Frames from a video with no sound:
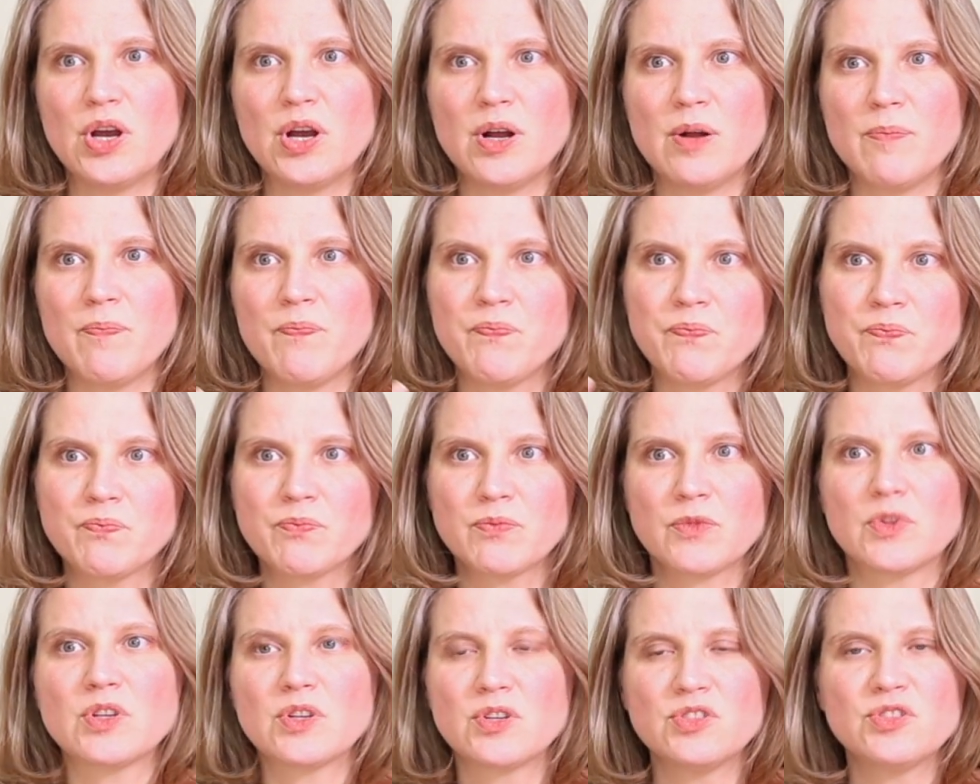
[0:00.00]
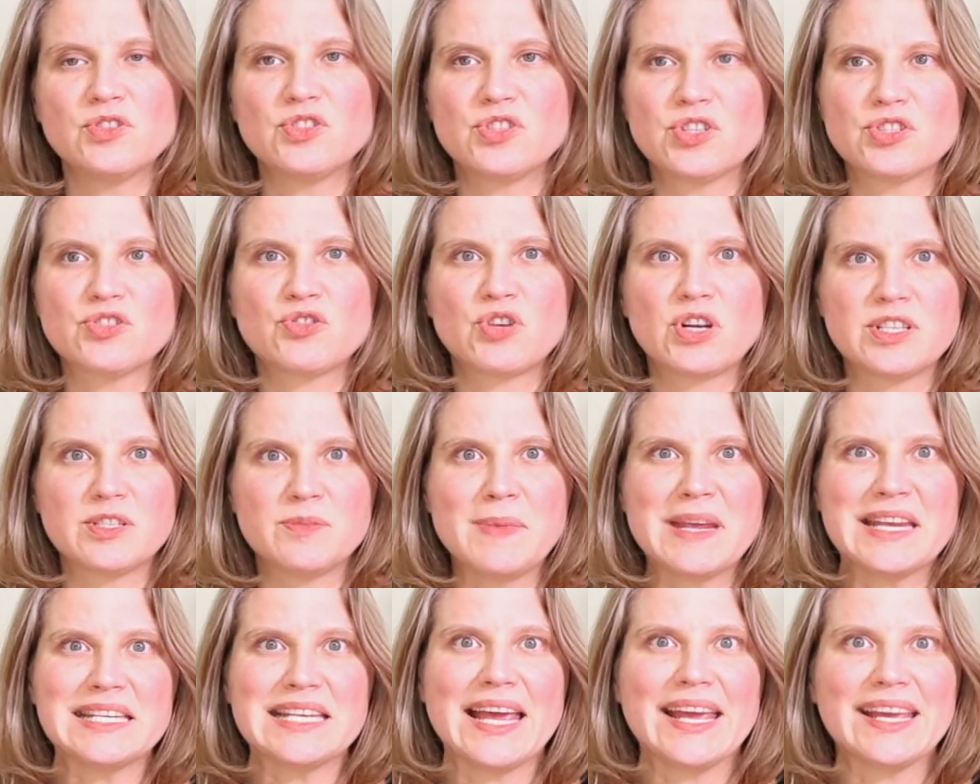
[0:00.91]
um, just trust
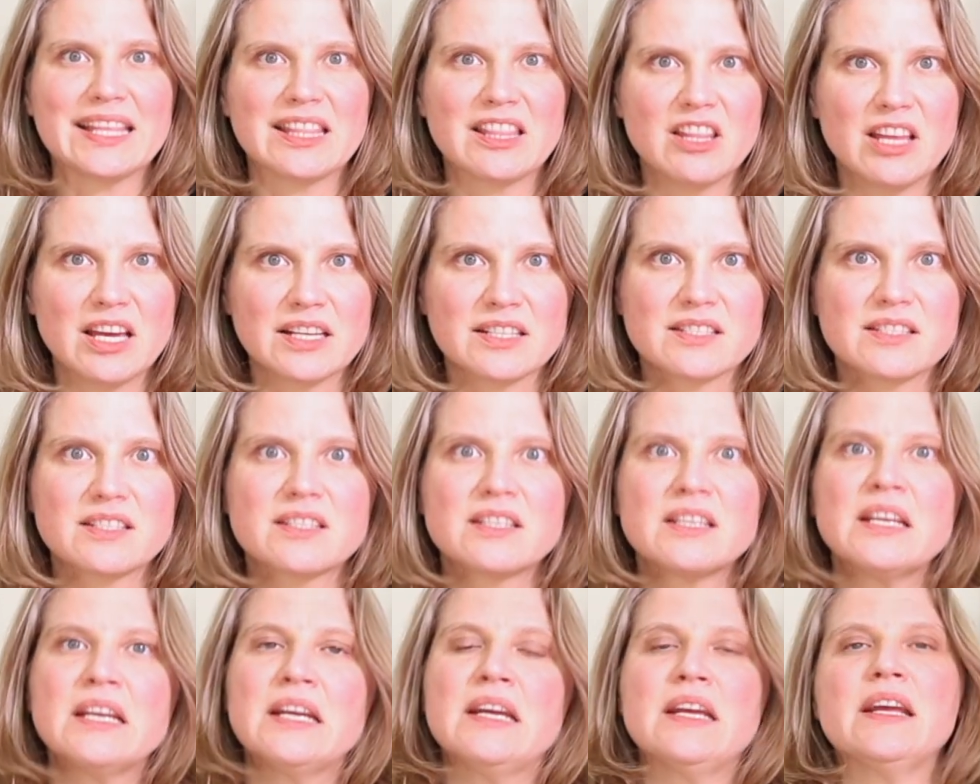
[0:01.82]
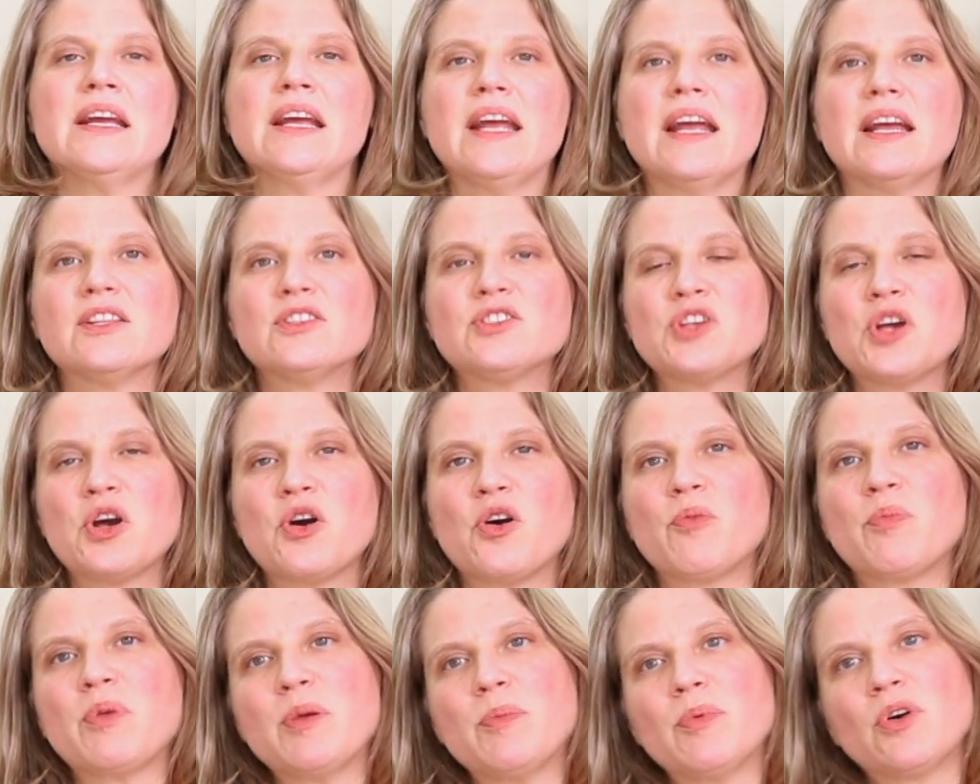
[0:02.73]
me, take this. And
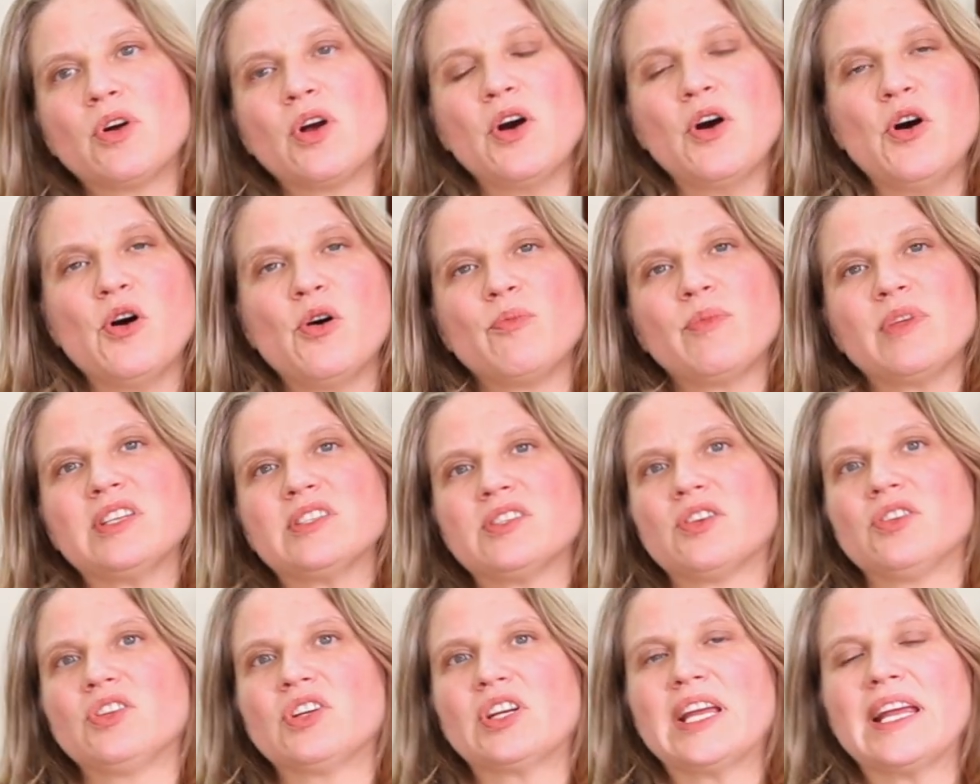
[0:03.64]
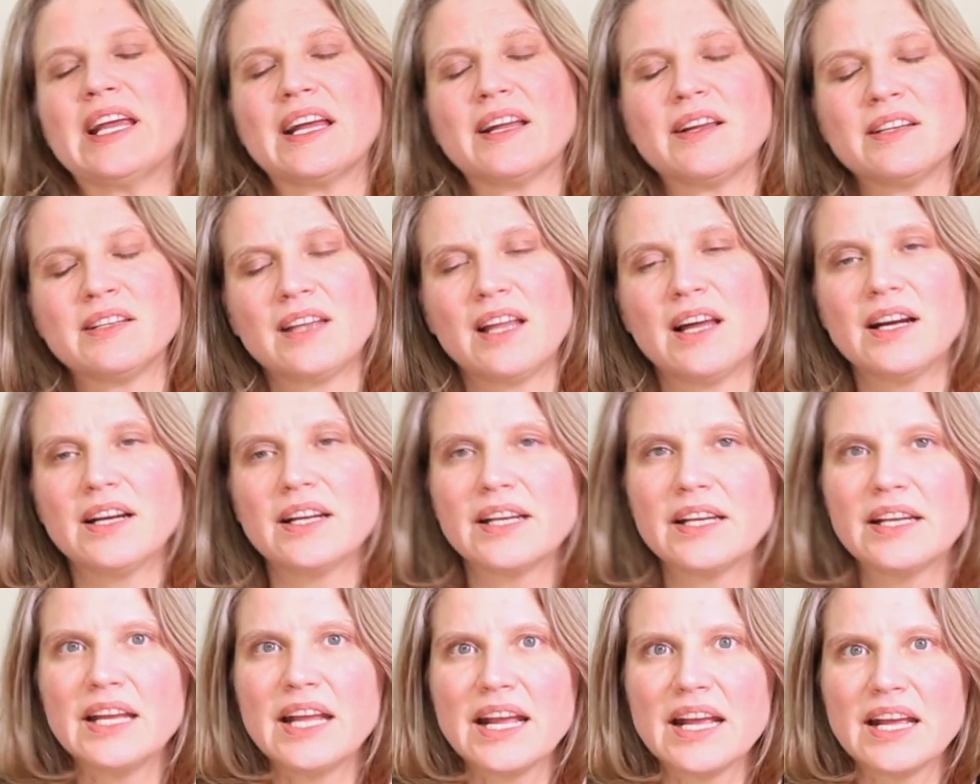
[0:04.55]
so people go home, they start looking at
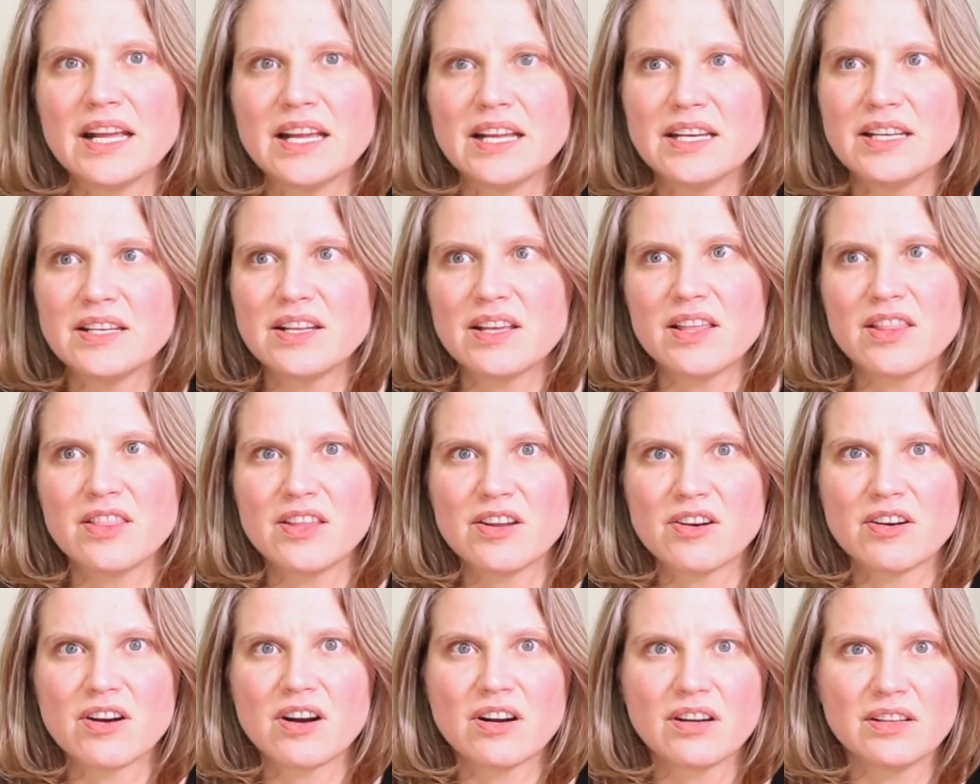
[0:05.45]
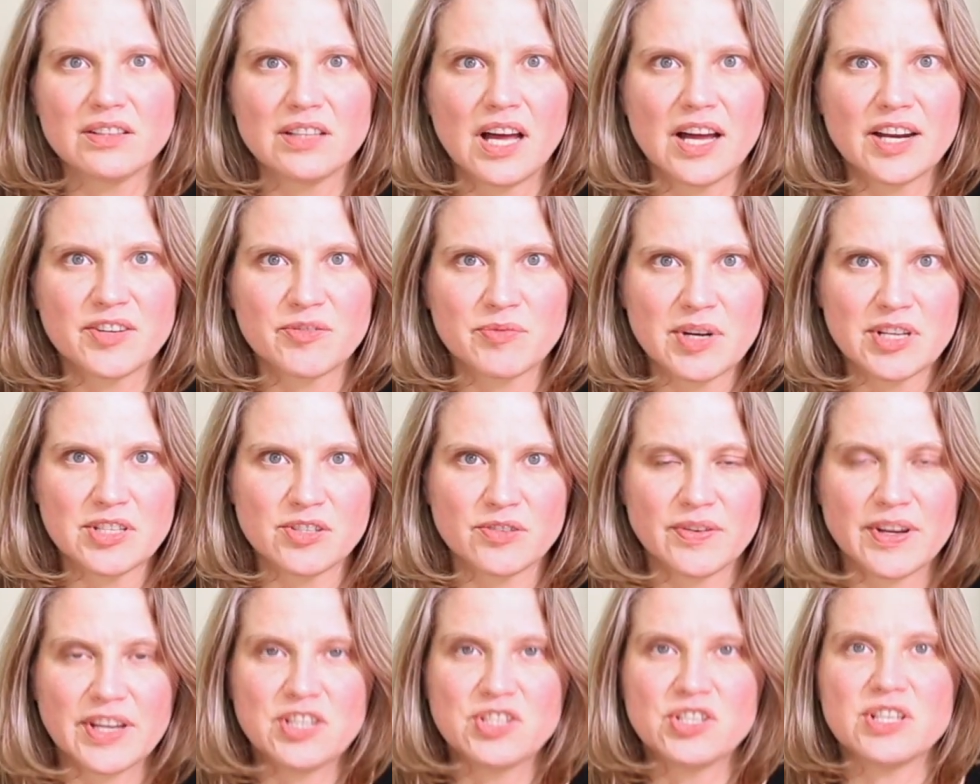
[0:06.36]
online, and there are a lot of
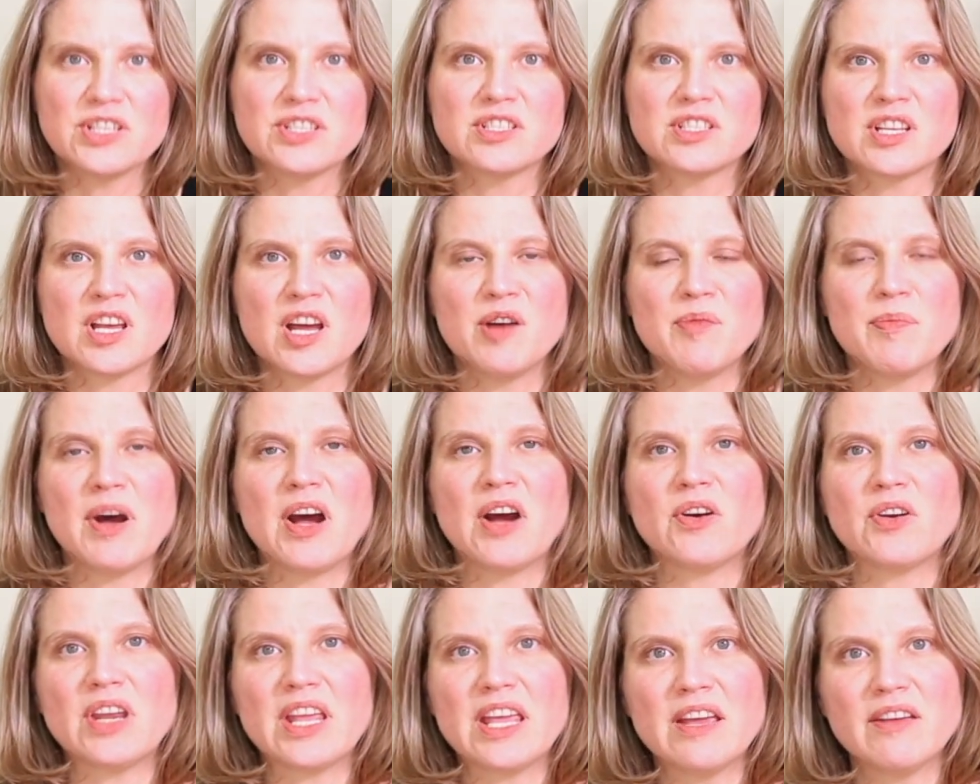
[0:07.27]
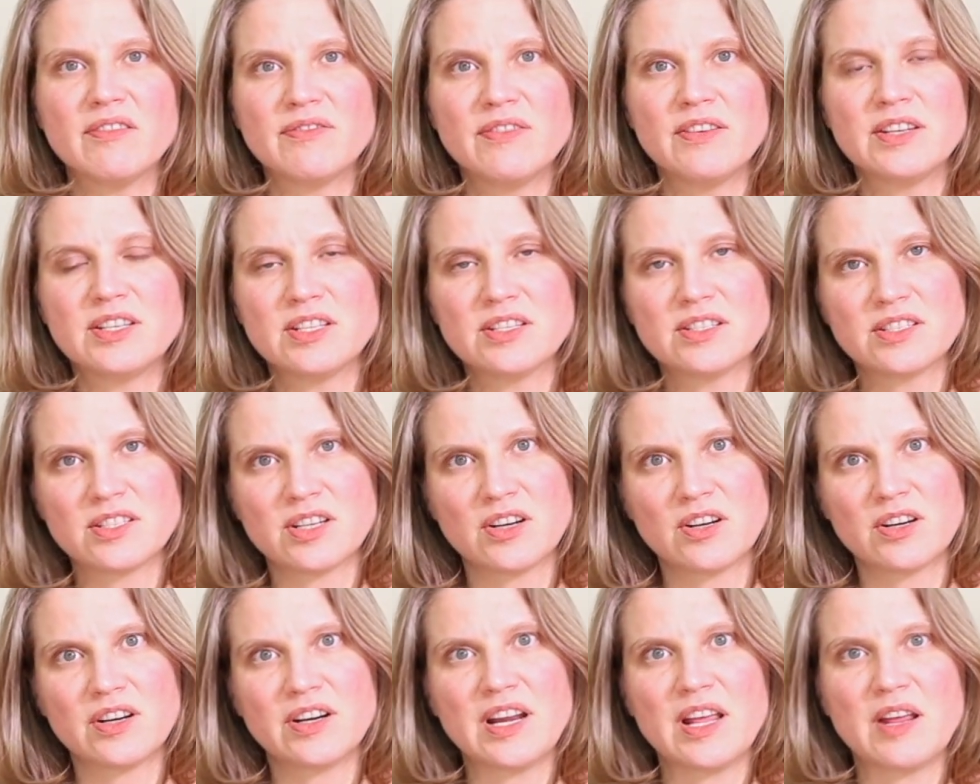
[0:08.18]
reservations about if to
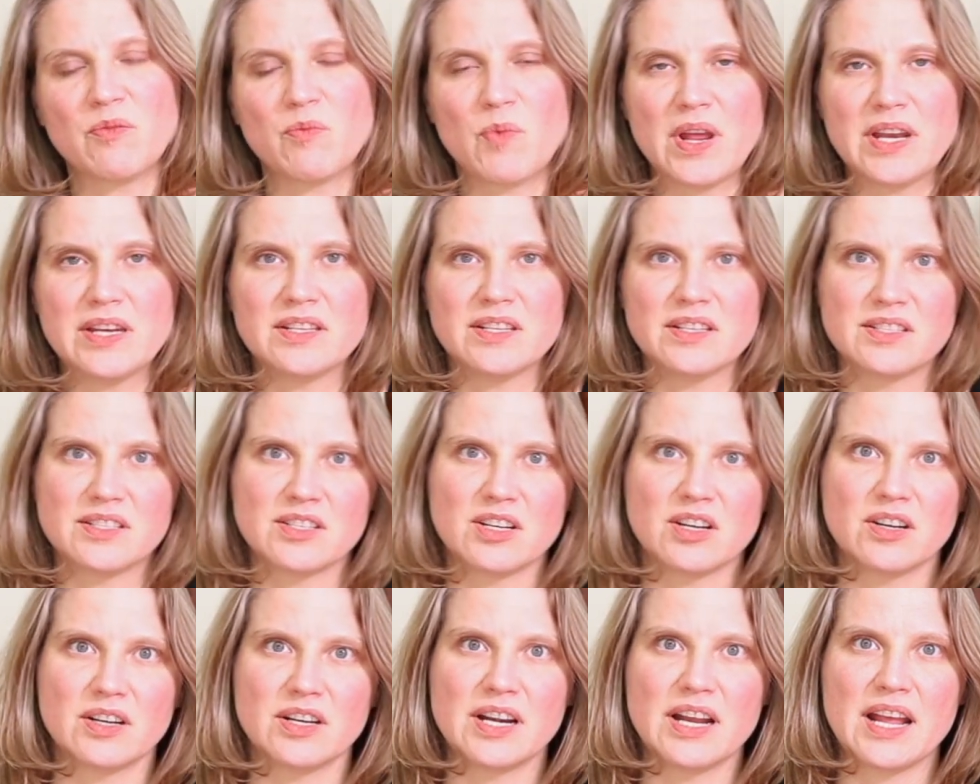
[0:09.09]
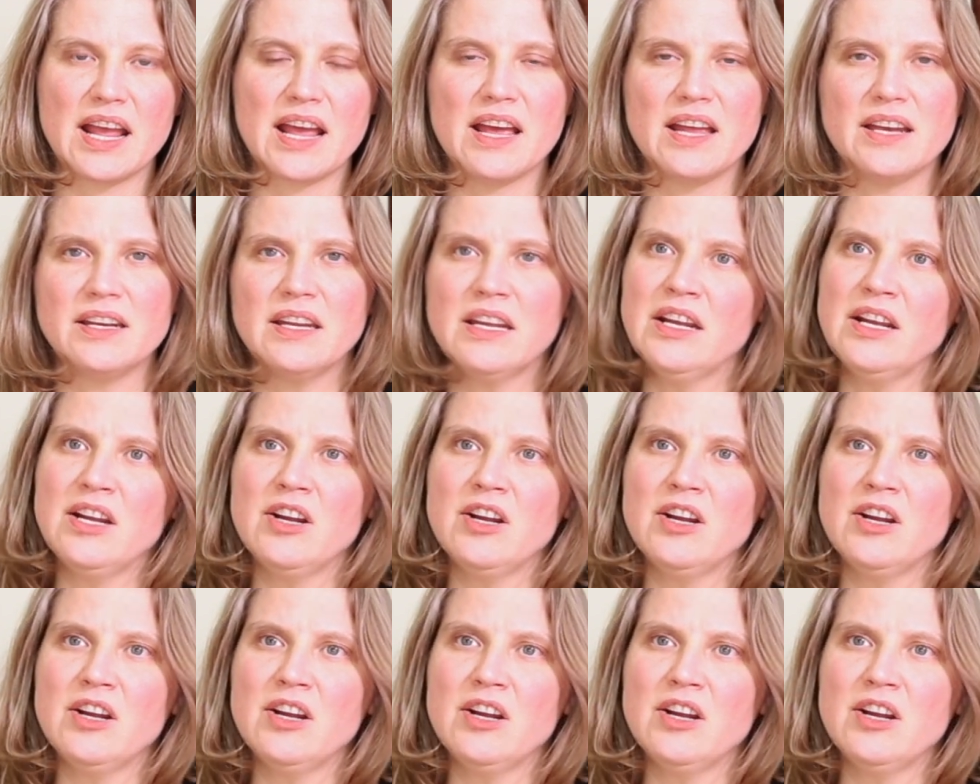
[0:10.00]
start and when to start. And